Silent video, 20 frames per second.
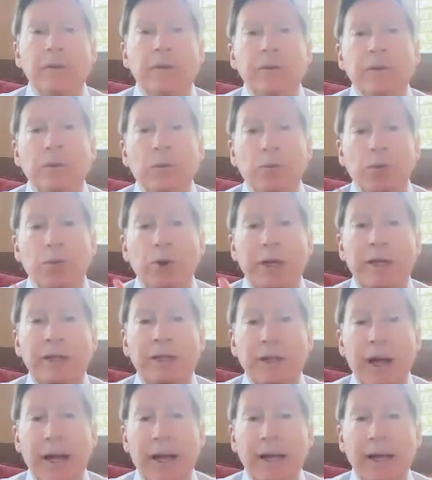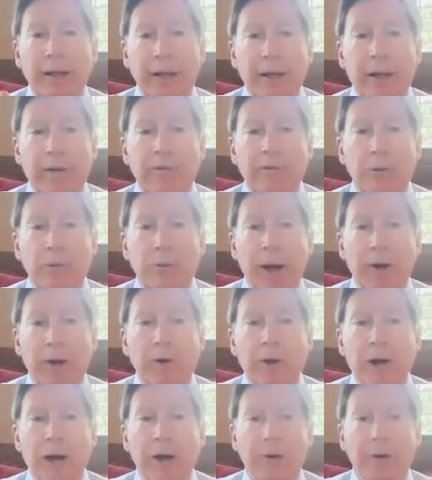recycling of your
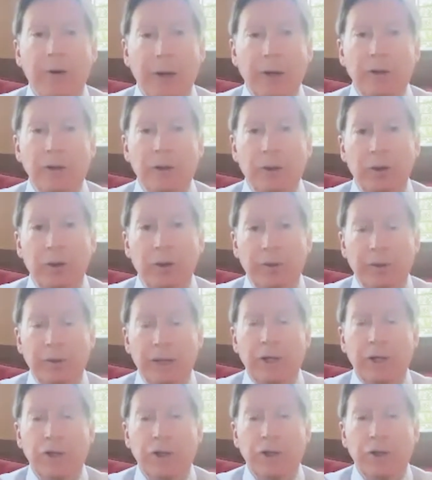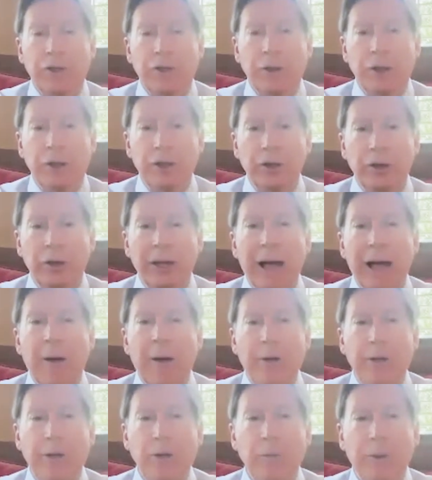mitochondria, so essentially you're
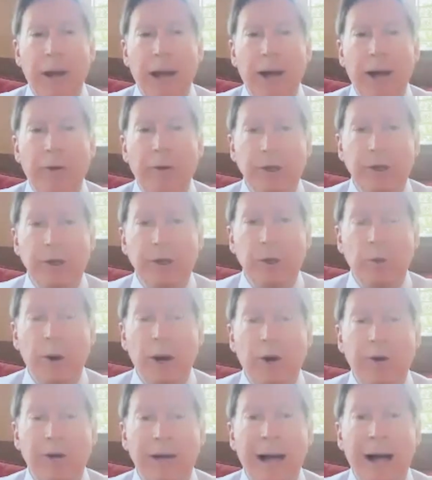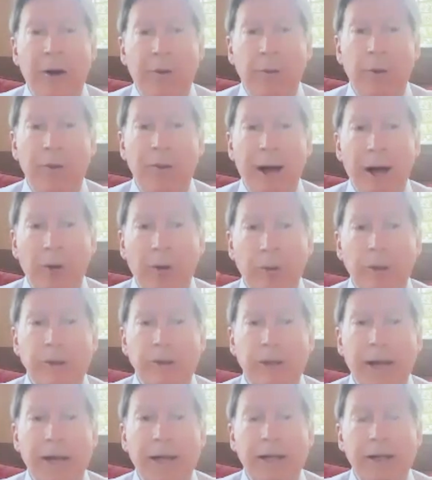allowing your batteries to wear down without
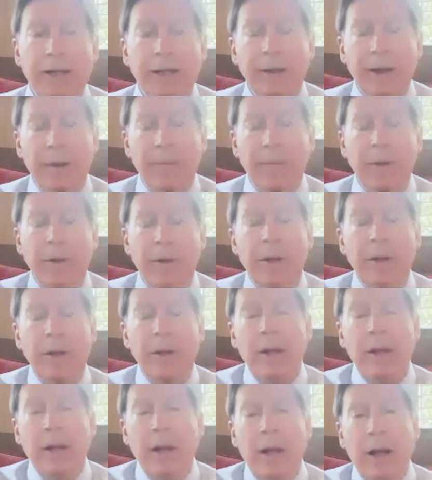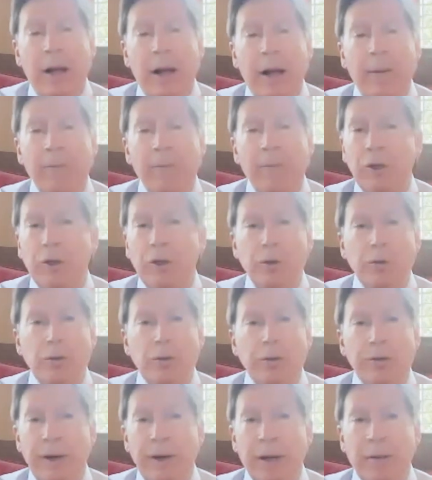recycling them, you
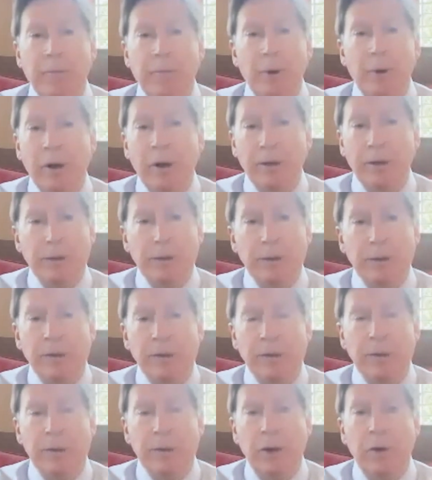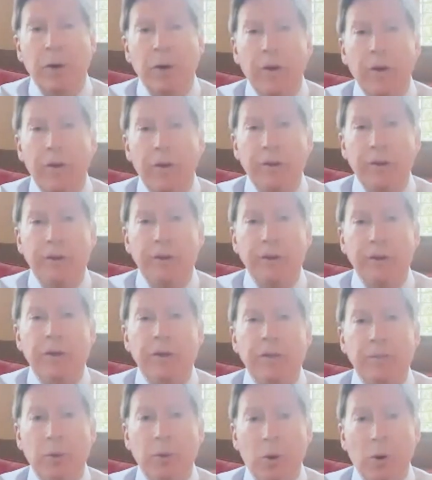develop Parkinson's. So this is an
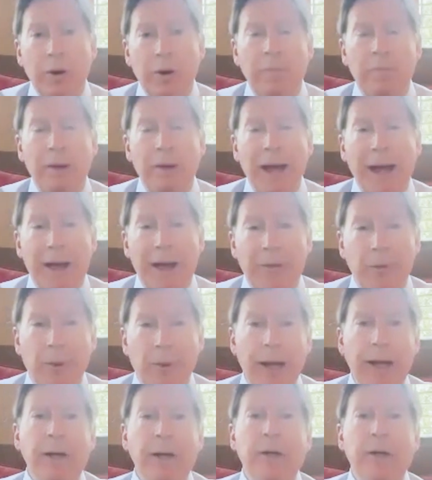important pathway